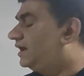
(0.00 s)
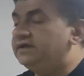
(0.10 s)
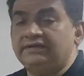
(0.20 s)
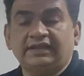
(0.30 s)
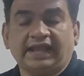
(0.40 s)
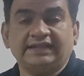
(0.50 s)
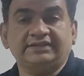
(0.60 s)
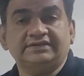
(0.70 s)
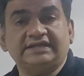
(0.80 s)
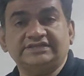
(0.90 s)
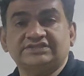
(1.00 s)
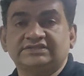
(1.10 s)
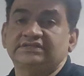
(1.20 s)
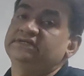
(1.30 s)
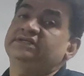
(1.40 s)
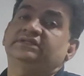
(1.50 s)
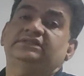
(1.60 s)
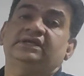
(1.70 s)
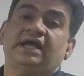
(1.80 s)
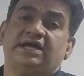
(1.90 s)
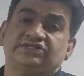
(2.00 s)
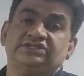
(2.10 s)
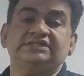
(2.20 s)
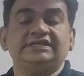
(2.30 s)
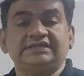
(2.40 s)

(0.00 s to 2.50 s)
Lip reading: And the next, the last,